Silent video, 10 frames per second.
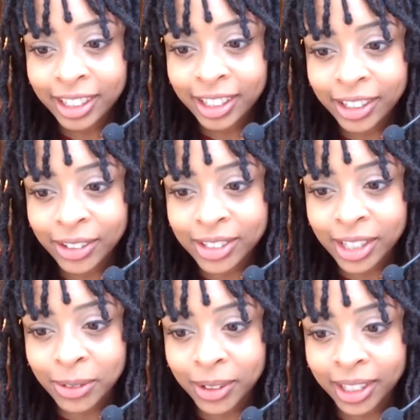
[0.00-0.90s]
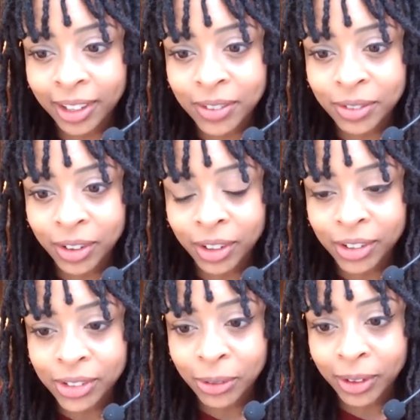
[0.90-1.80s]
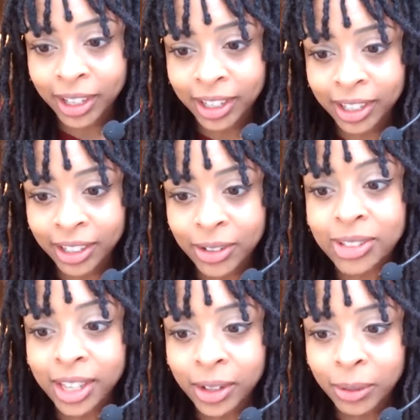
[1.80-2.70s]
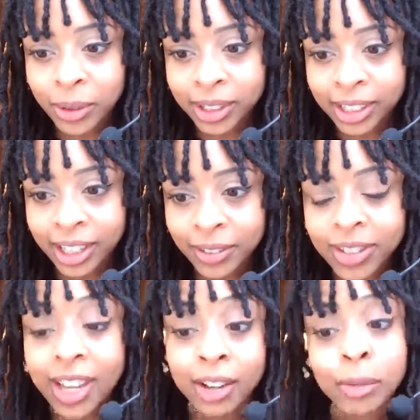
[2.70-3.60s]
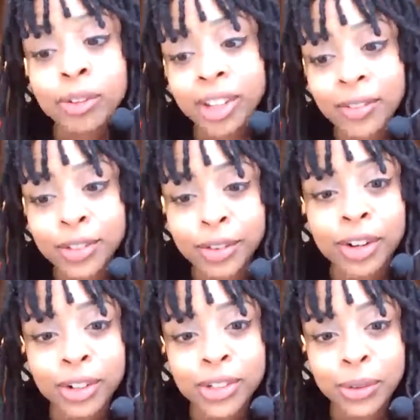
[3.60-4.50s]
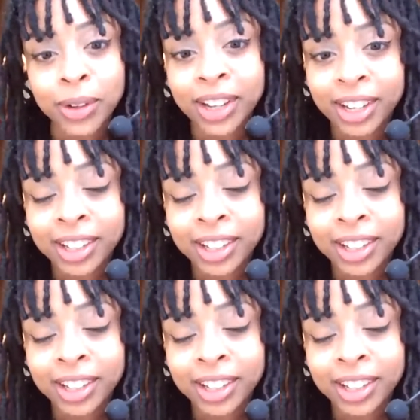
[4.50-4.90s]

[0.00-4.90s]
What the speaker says: You send what gives foreigners away. You said what gives foreigners away?